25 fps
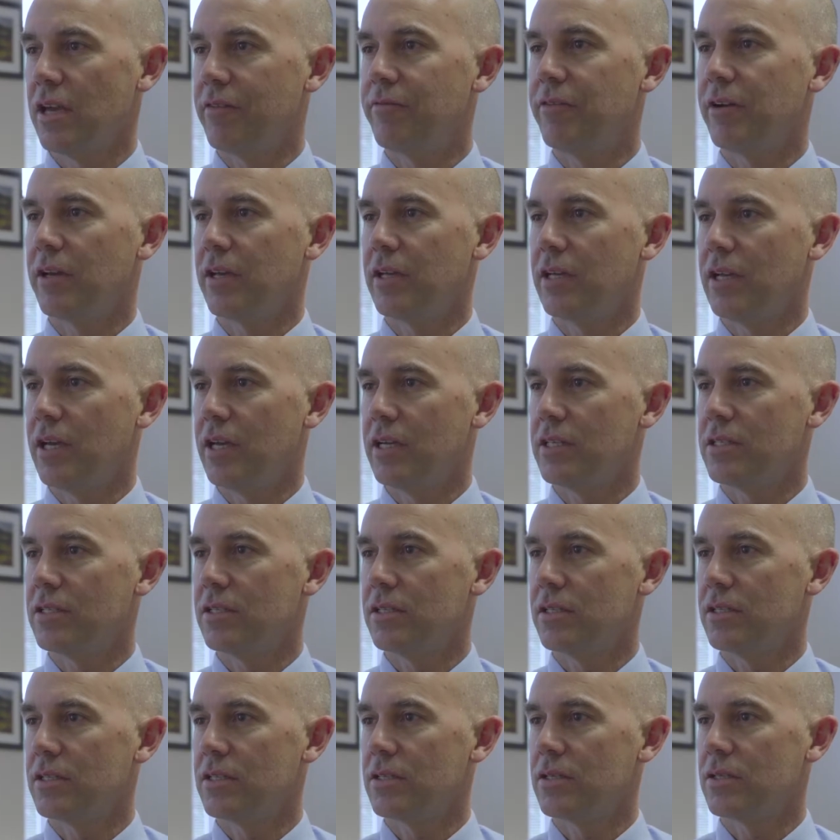African
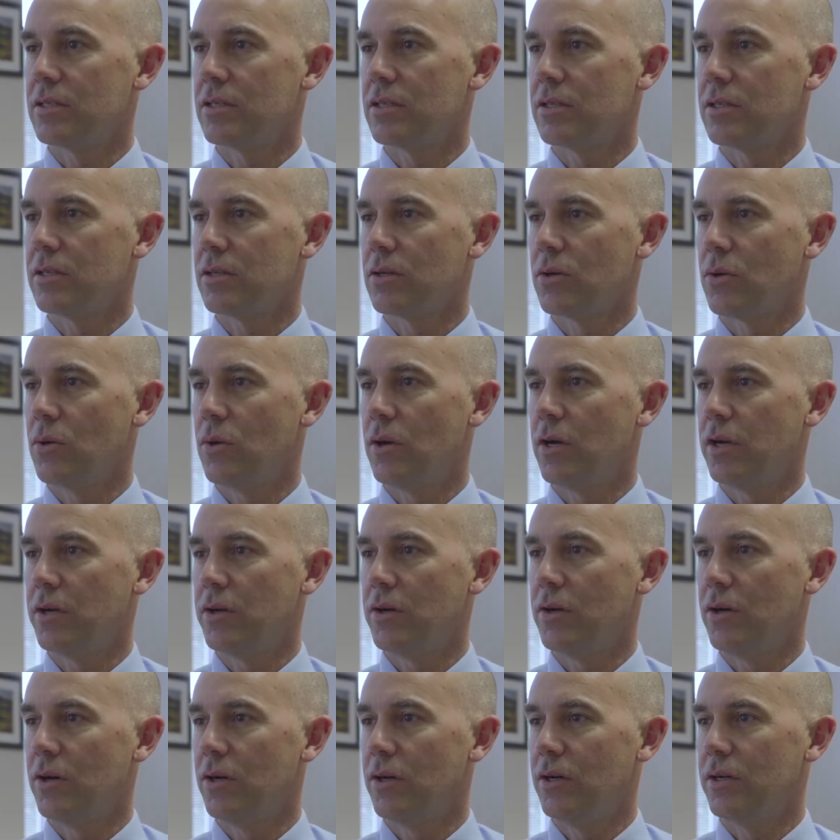assets quite
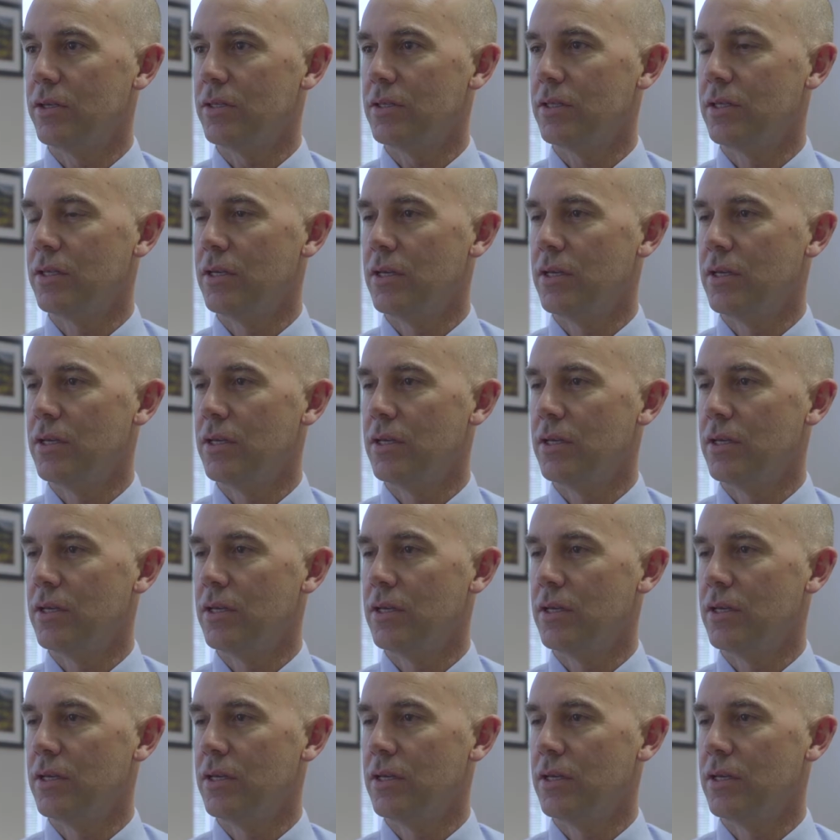hard.